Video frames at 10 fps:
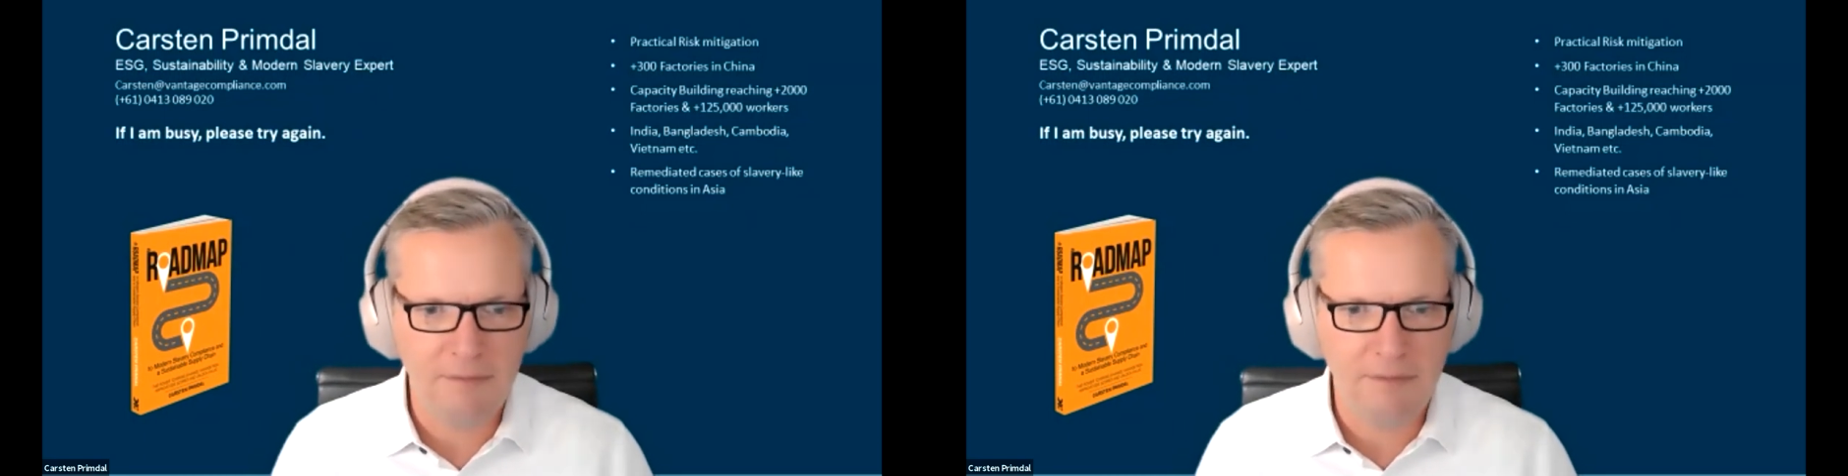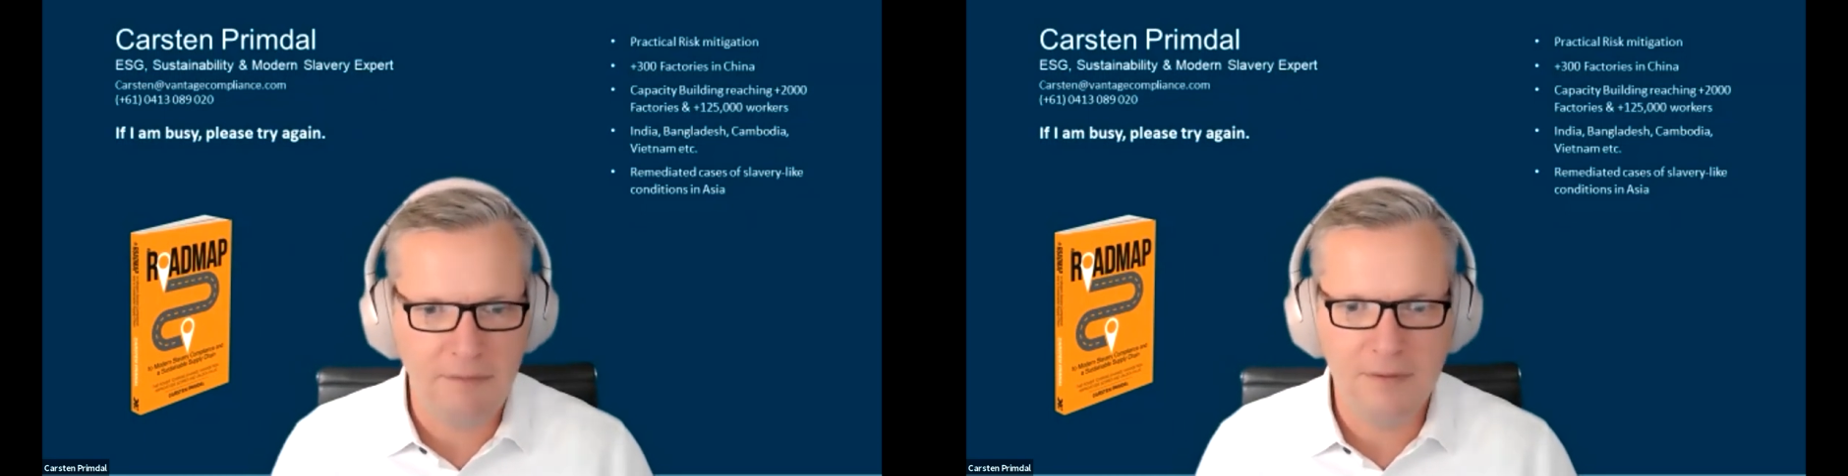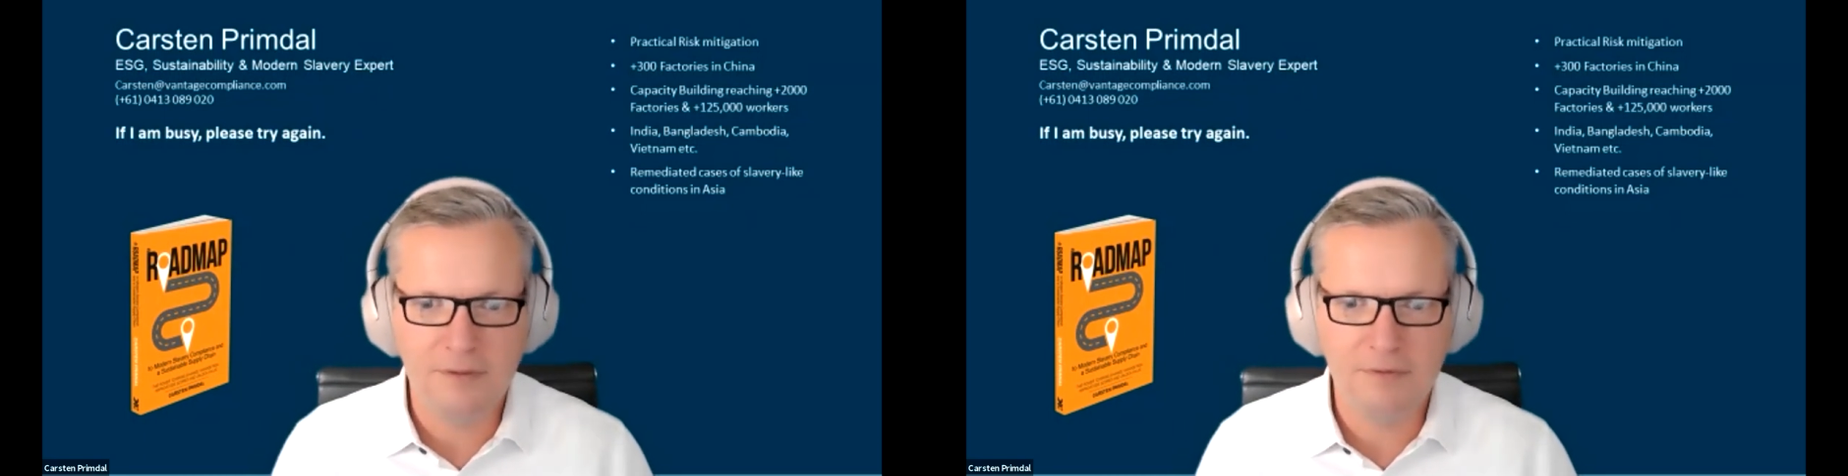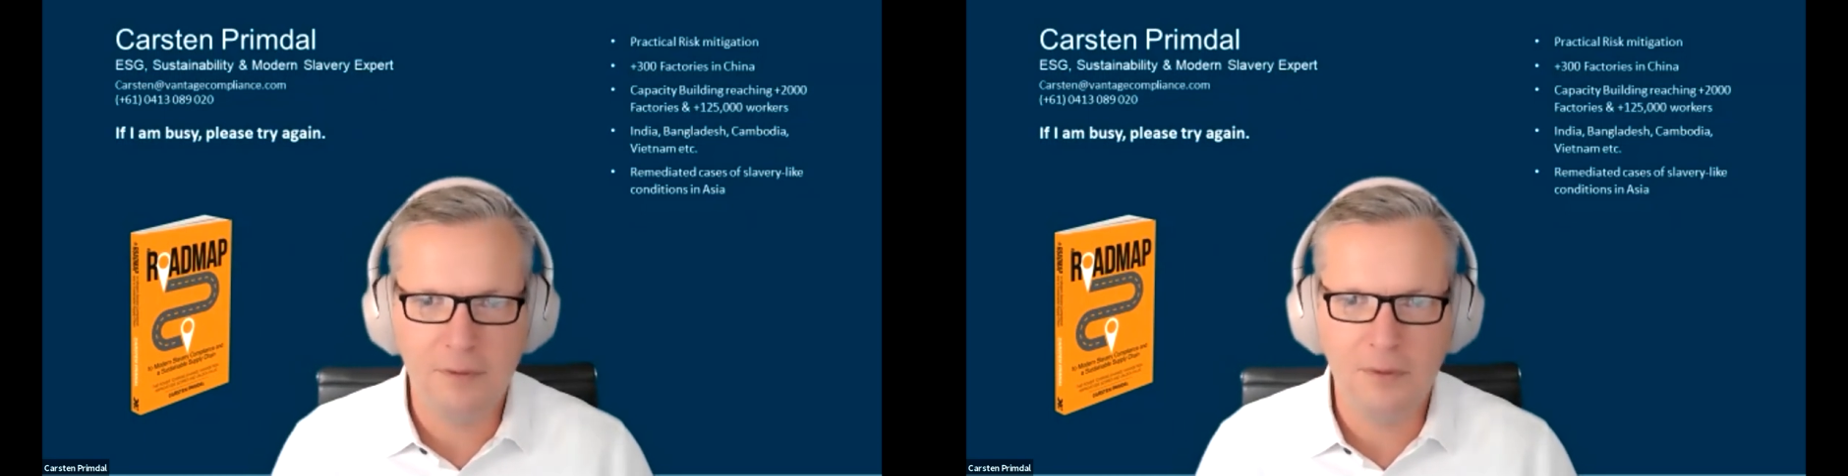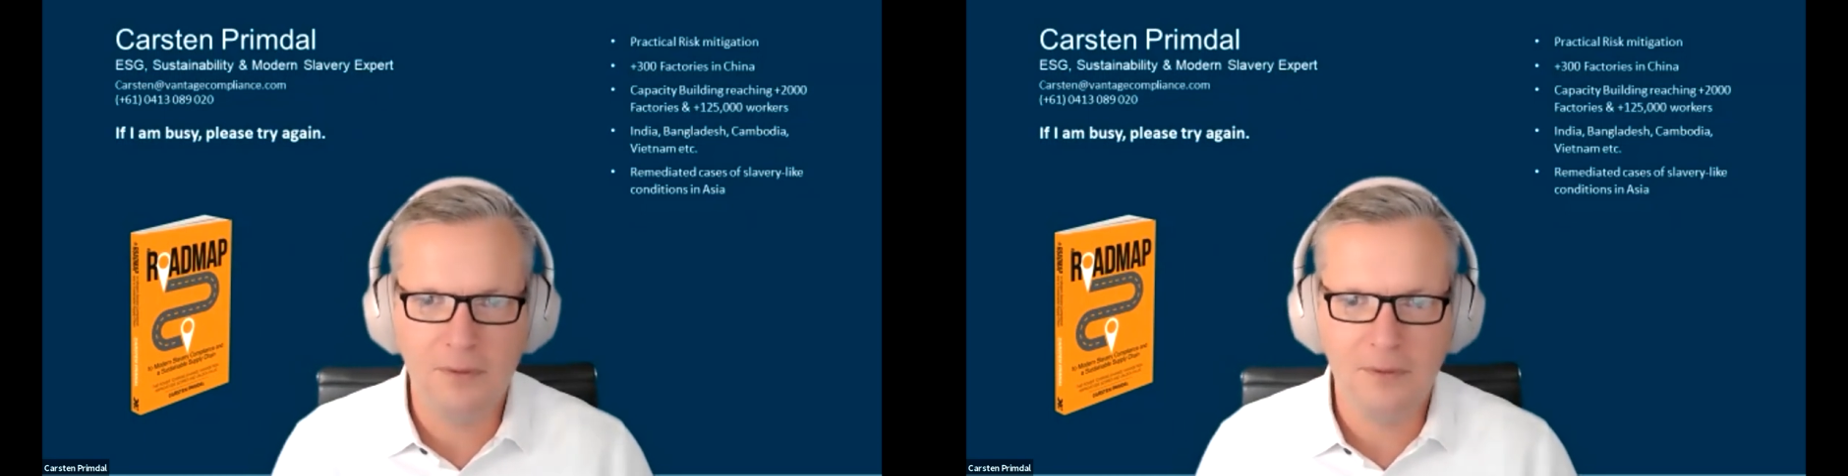around on
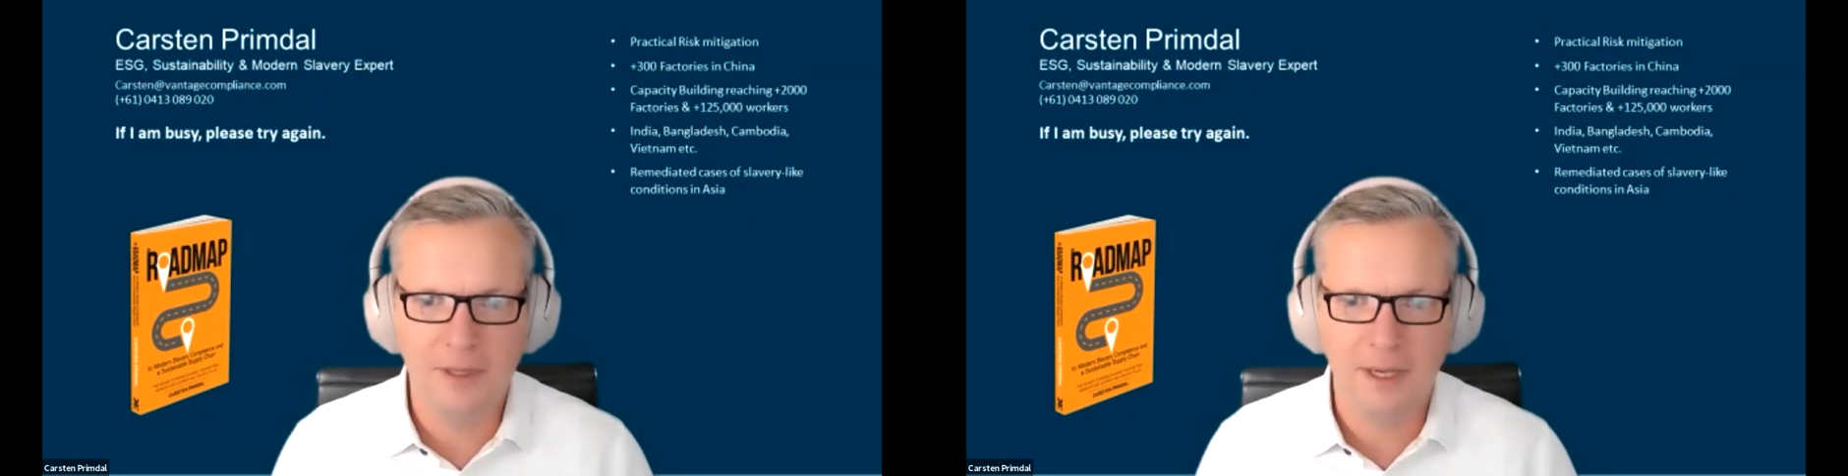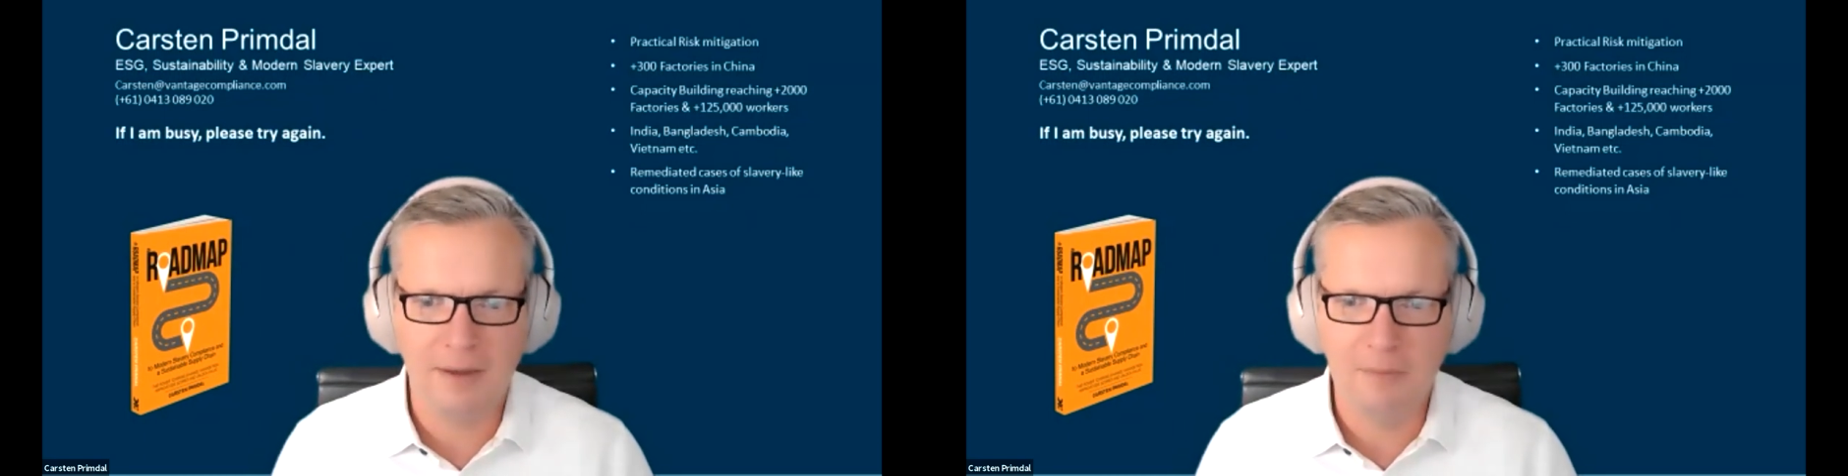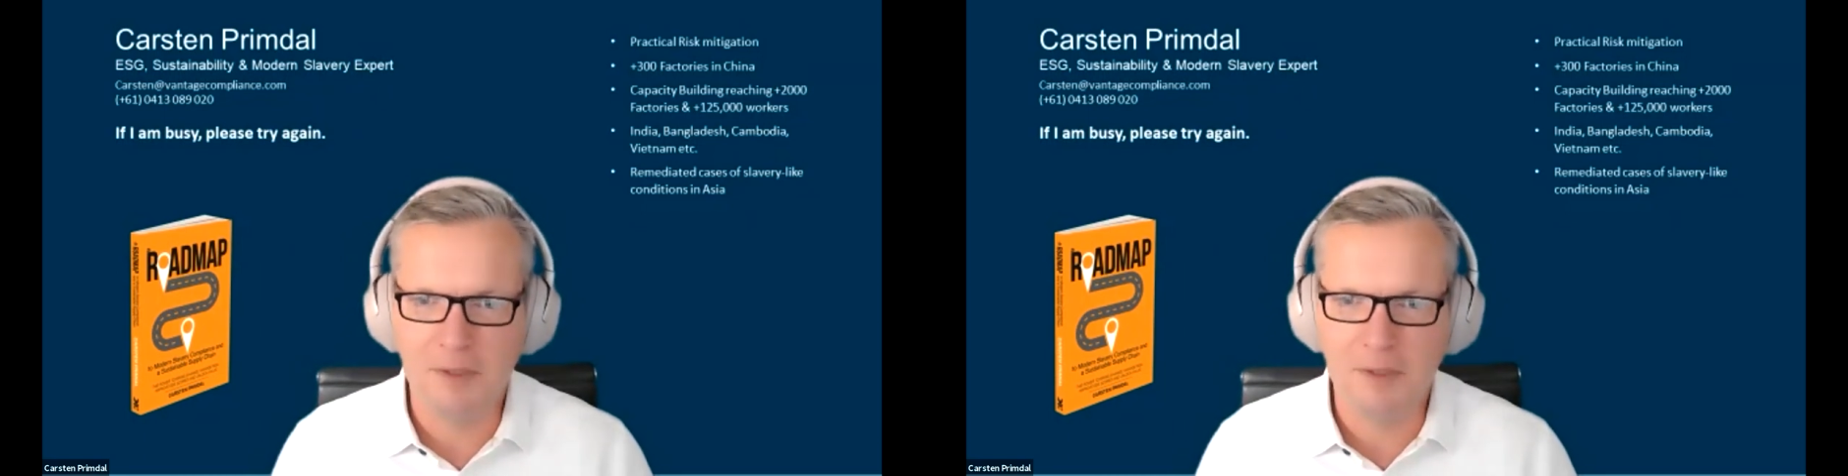the floor.